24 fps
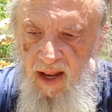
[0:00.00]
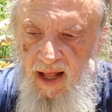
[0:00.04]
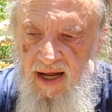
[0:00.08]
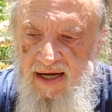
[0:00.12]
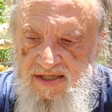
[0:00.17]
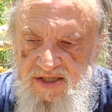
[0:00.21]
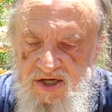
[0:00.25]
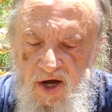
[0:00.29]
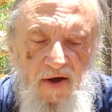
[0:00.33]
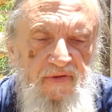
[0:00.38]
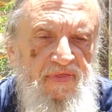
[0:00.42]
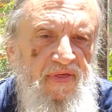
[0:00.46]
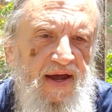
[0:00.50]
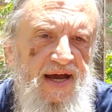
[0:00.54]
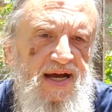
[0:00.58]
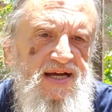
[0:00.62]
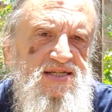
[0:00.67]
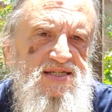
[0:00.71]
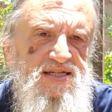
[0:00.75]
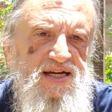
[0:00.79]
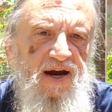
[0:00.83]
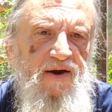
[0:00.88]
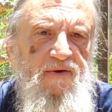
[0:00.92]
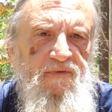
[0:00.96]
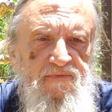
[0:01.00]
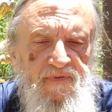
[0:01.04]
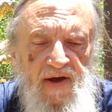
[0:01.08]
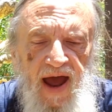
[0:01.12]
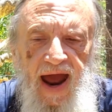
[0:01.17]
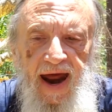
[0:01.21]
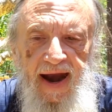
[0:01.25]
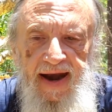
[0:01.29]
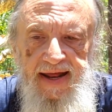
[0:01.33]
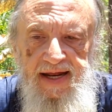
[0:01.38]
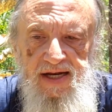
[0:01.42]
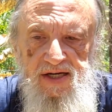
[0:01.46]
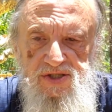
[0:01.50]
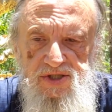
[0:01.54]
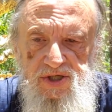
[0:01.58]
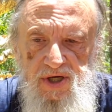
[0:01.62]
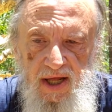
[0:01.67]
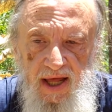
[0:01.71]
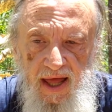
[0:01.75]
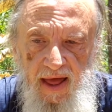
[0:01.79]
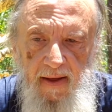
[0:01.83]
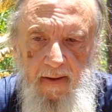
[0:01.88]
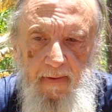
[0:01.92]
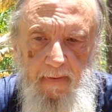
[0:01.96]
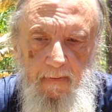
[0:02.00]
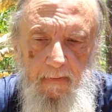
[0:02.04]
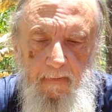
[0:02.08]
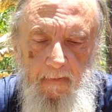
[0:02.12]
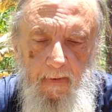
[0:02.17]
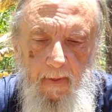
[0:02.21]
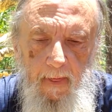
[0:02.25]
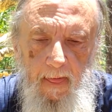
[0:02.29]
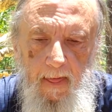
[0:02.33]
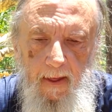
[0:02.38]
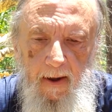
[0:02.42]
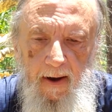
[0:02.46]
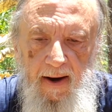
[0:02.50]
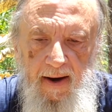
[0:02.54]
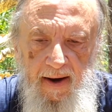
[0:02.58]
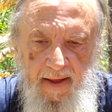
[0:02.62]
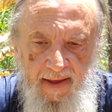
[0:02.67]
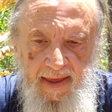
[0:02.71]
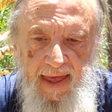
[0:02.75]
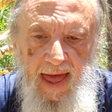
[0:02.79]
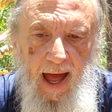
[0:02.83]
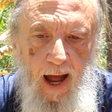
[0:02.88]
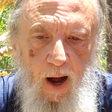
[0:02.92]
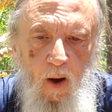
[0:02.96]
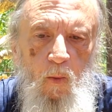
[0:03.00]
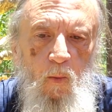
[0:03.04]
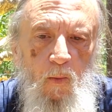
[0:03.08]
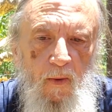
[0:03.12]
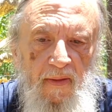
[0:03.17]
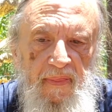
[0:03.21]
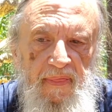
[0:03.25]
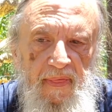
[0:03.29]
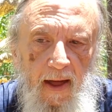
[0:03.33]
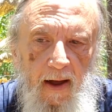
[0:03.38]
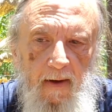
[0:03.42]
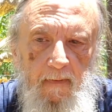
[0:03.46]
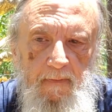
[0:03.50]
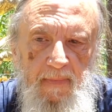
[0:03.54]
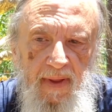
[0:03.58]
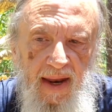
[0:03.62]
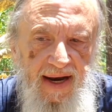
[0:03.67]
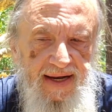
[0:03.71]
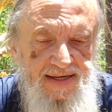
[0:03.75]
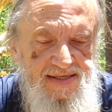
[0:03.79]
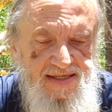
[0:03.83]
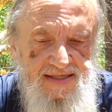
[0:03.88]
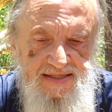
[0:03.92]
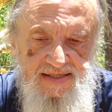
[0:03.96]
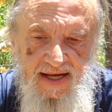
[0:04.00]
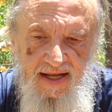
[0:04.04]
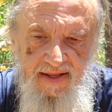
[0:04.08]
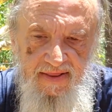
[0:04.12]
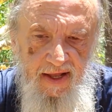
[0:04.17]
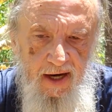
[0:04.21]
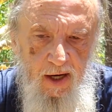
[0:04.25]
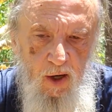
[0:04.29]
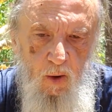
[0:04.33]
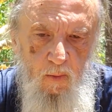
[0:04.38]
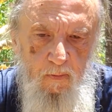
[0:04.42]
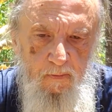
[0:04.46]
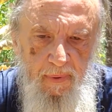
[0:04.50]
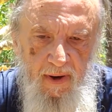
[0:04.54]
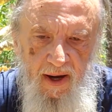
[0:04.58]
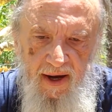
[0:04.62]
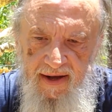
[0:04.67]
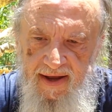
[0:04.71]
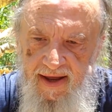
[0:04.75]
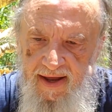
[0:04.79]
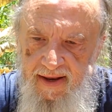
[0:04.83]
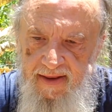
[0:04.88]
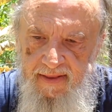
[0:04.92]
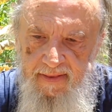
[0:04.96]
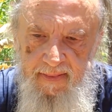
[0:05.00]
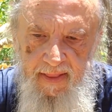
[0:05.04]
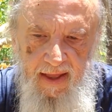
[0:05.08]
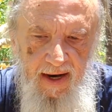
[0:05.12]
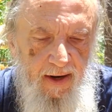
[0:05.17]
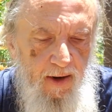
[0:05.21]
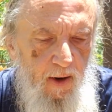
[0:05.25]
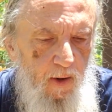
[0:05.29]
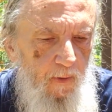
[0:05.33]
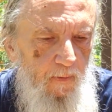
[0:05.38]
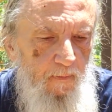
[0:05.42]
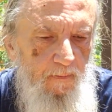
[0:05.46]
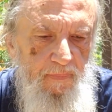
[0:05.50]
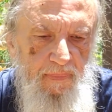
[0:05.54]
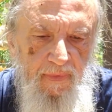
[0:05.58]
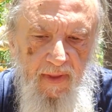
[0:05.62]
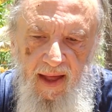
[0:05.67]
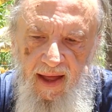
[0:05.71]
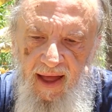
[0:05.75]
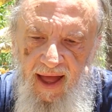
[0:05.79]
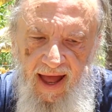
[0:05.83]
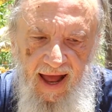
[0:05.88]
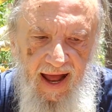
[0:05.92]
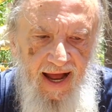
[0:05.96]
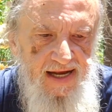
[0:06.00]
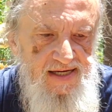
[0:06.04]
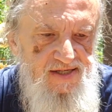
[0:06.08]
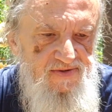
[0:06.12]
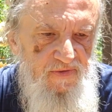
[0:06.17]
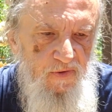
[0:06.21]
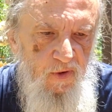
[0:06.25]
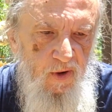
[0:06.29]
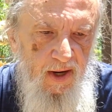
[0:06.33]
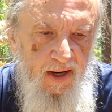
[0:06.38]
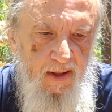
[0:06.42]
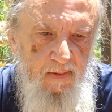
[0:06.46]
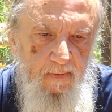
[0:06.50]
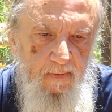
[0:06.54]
So I think it's an advantage to get an account with them. As I said, they don't bug you, they don't ask for any